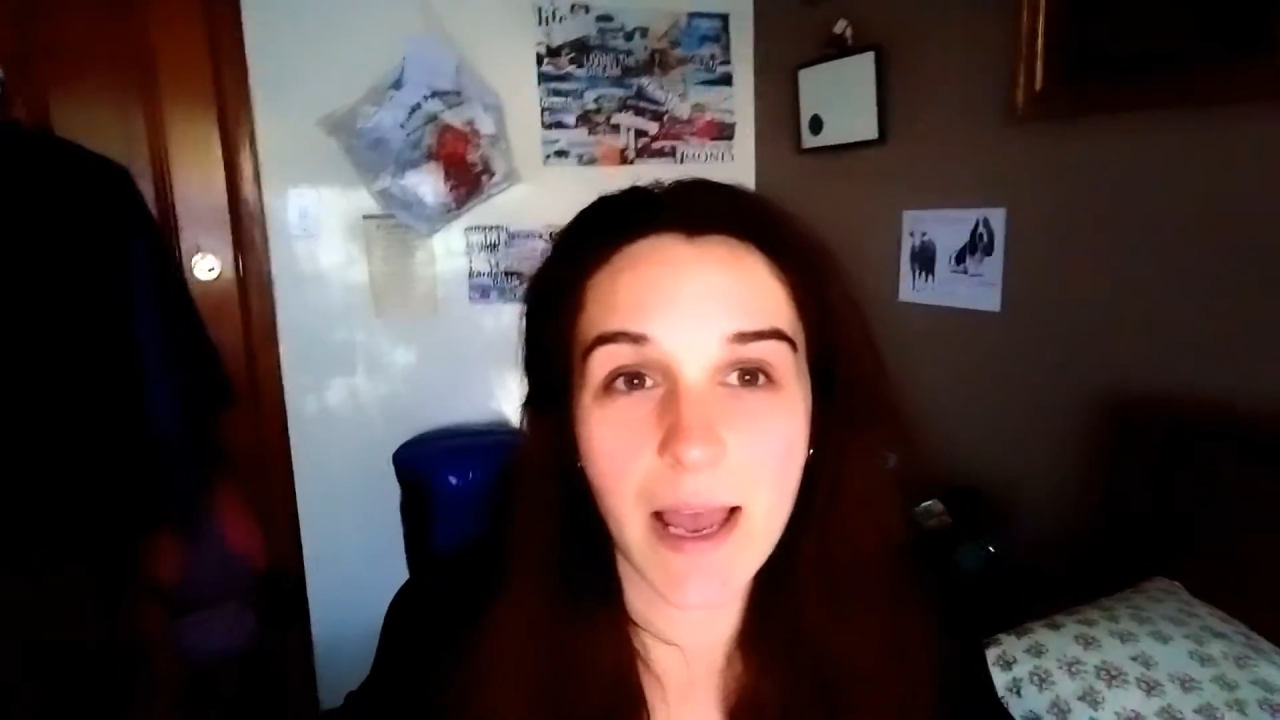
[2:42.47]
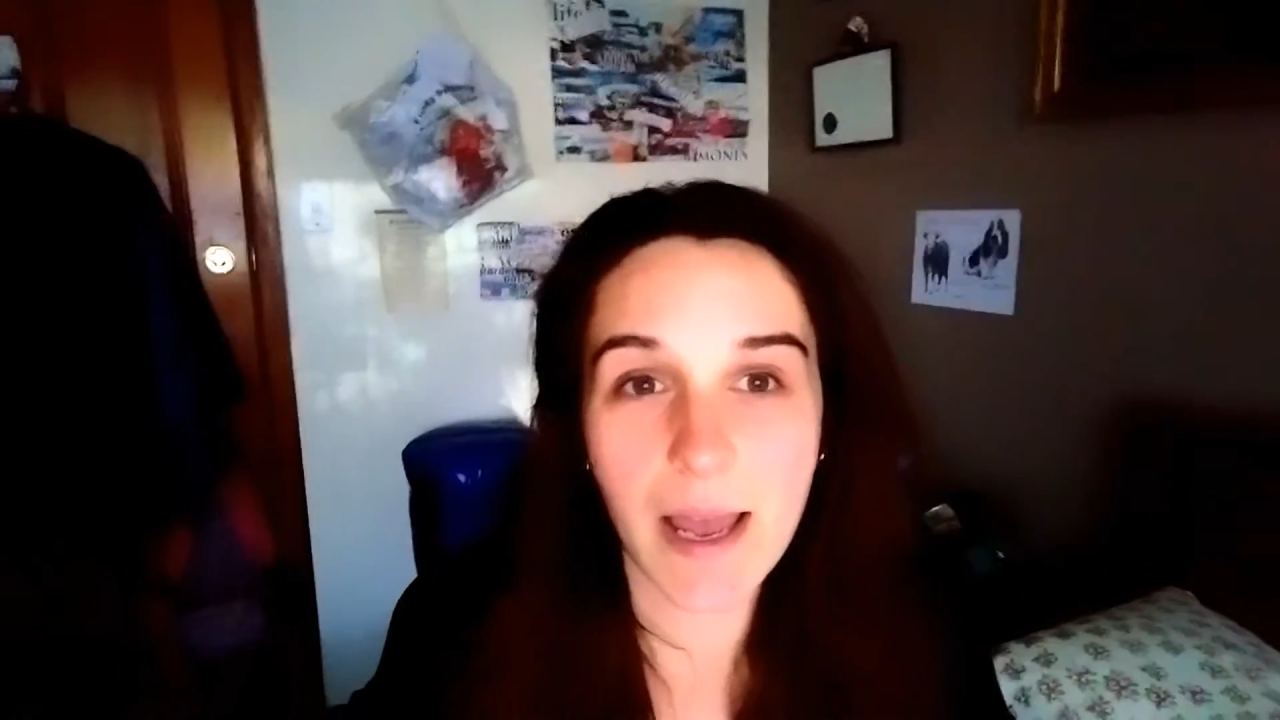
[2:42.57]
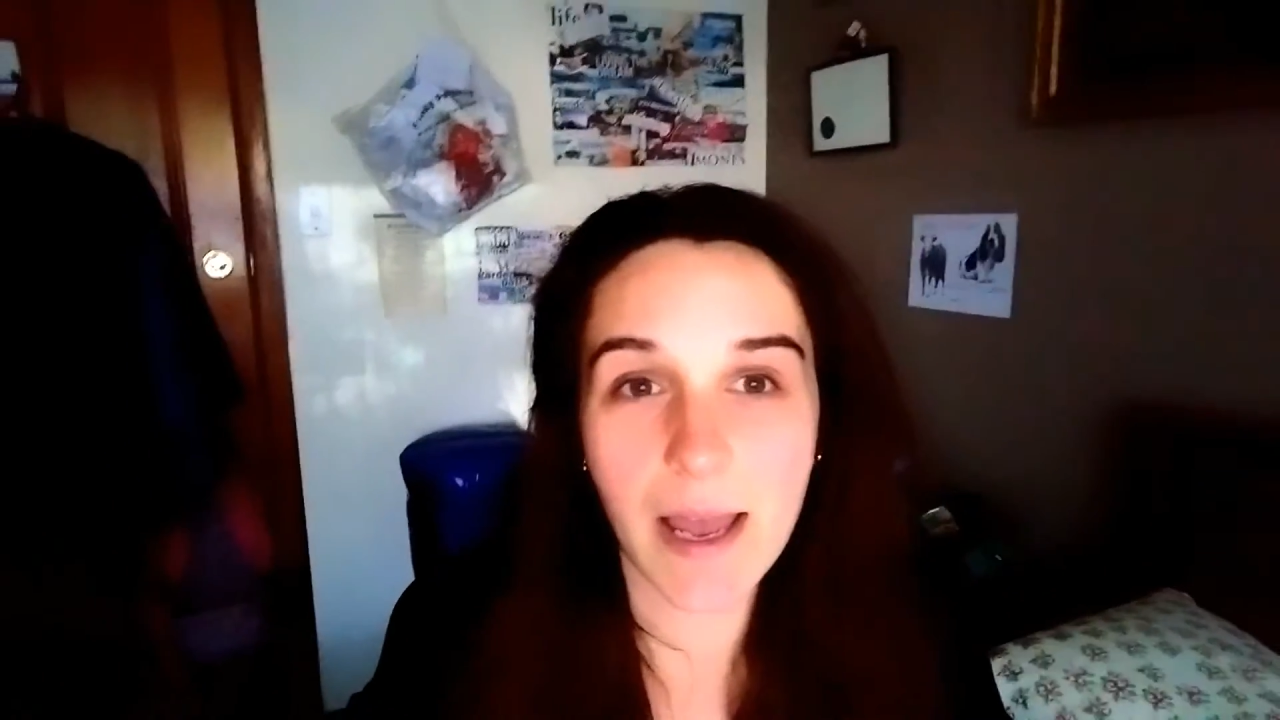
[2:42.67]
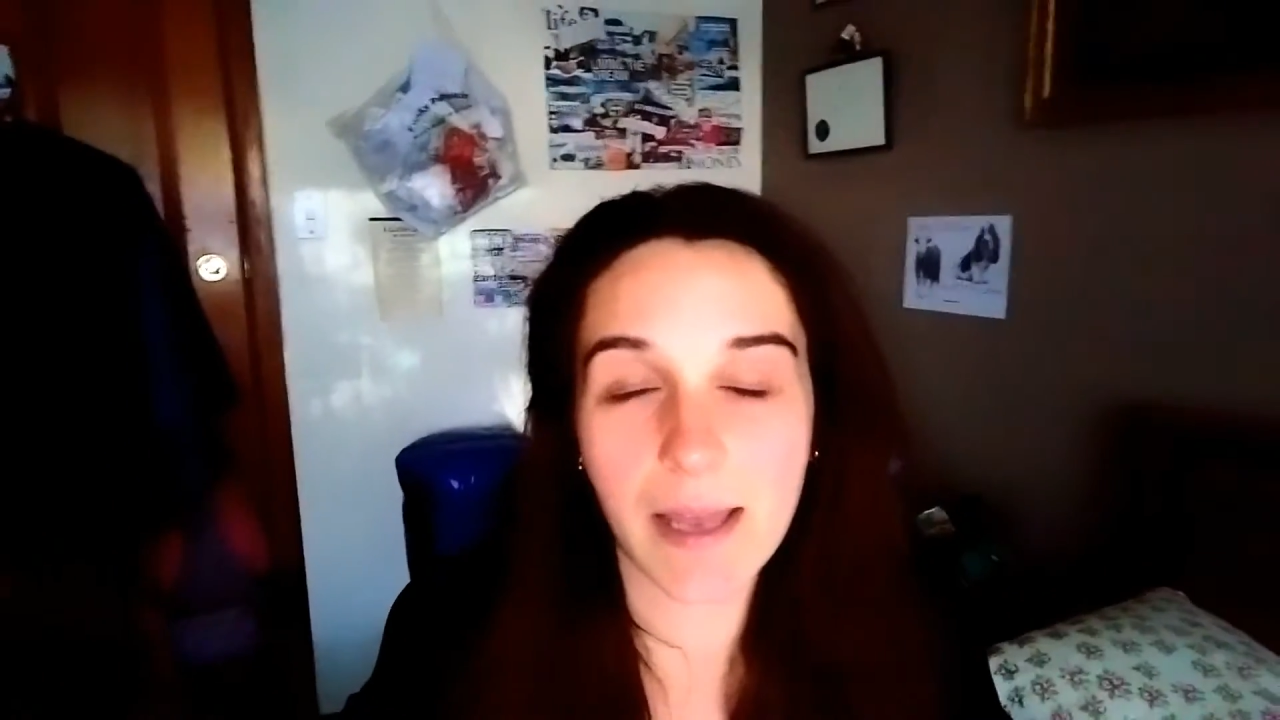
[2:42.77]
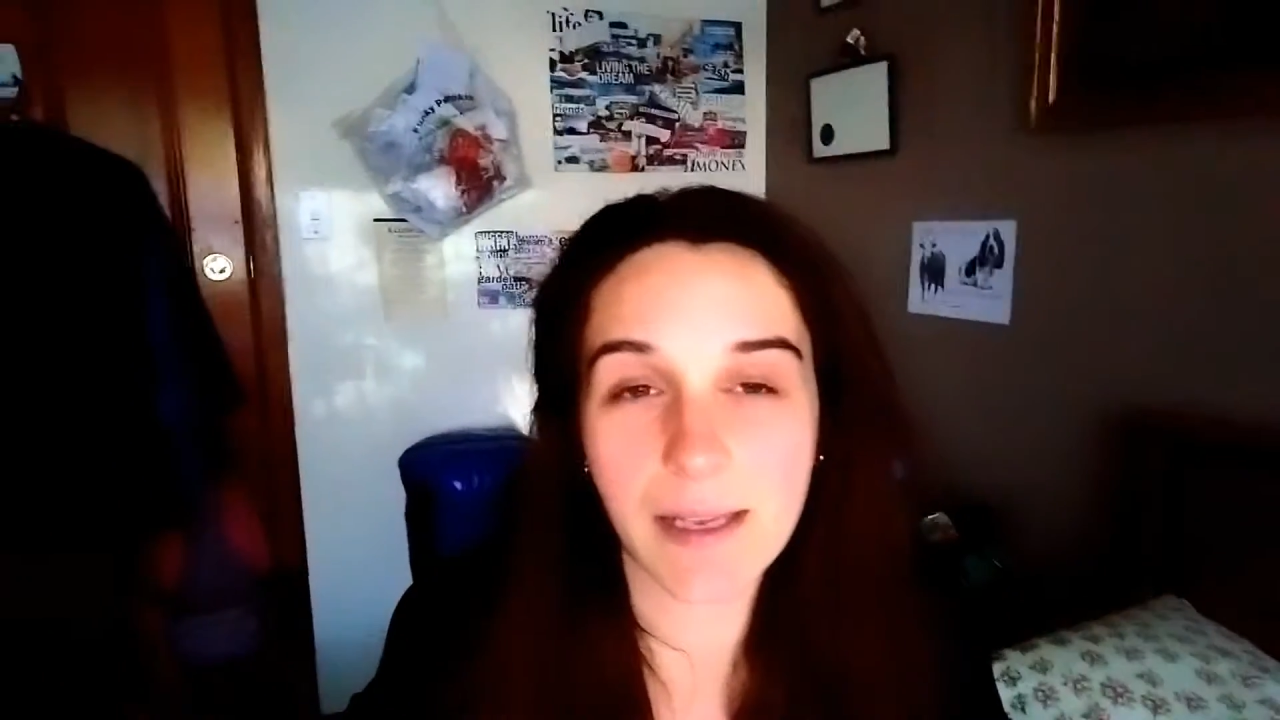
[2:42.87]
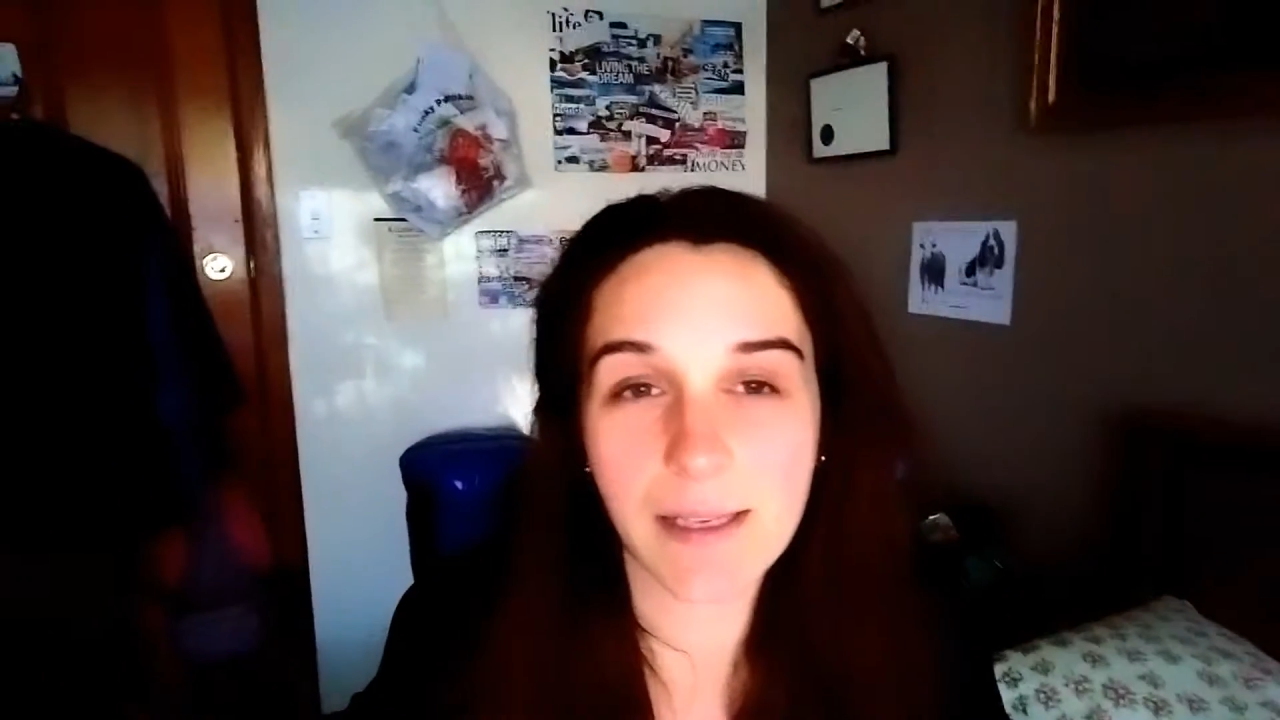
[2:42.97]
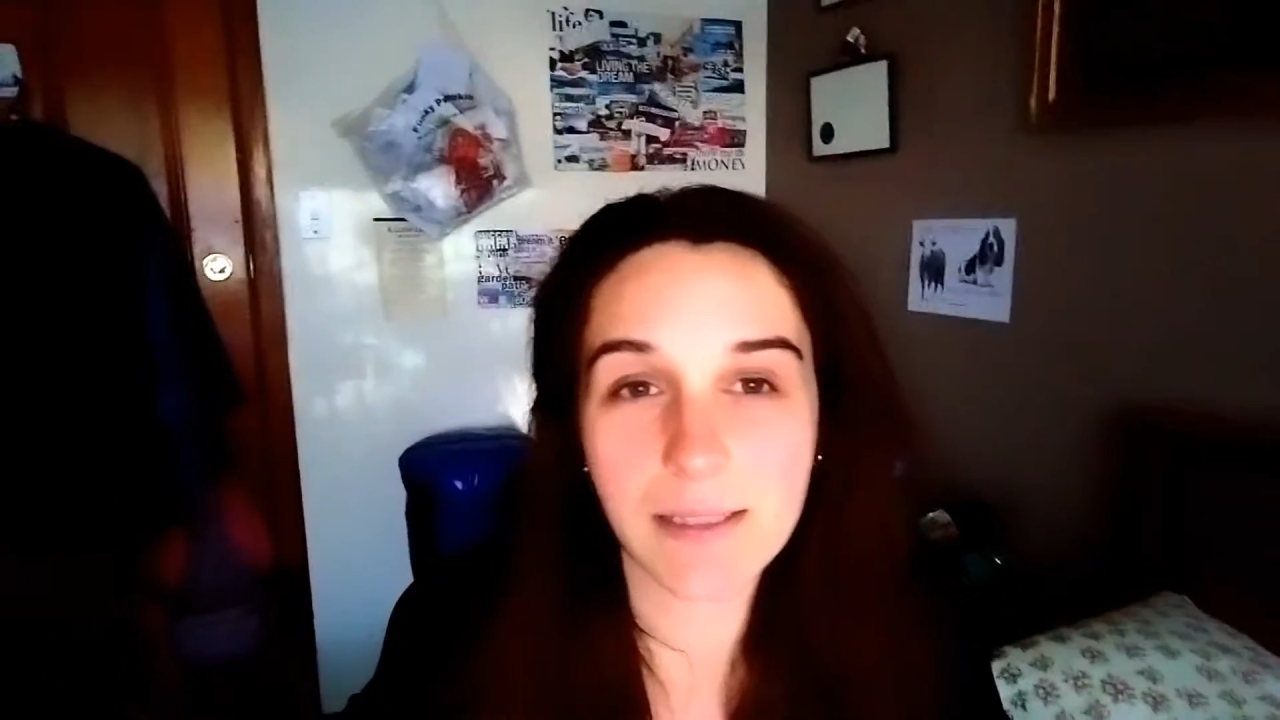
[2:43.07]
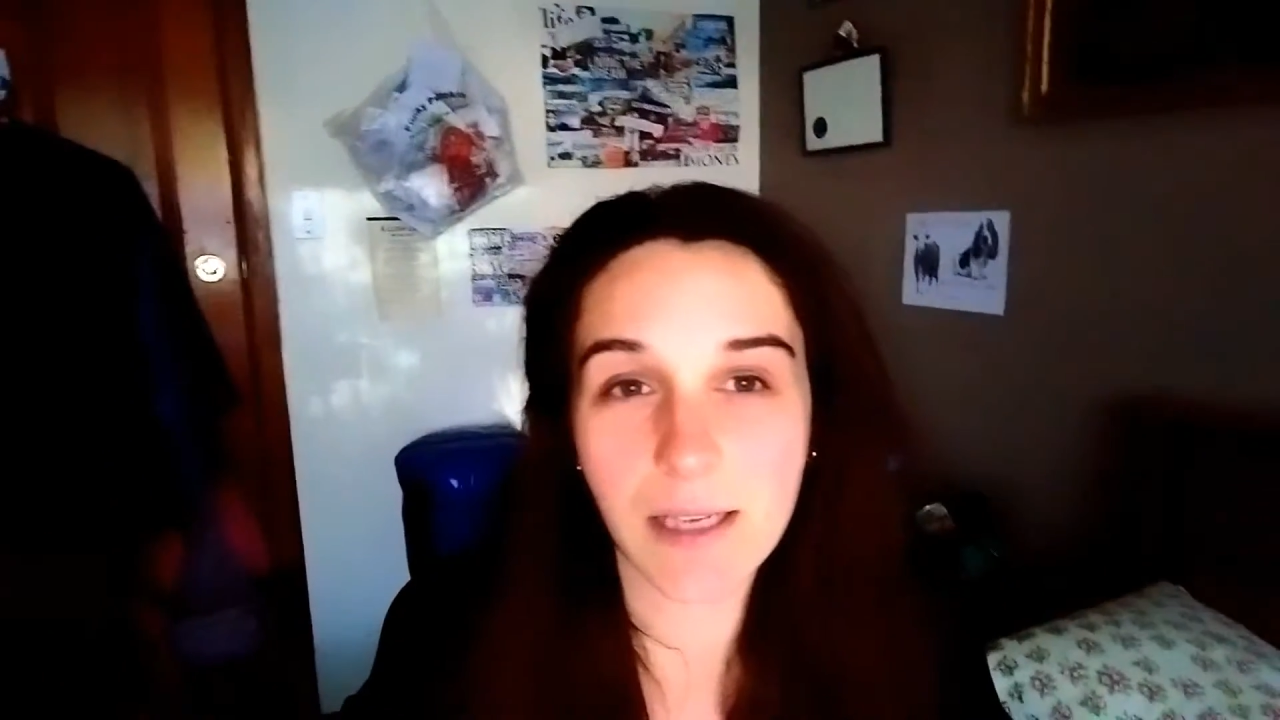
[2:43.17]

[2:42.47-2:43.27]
and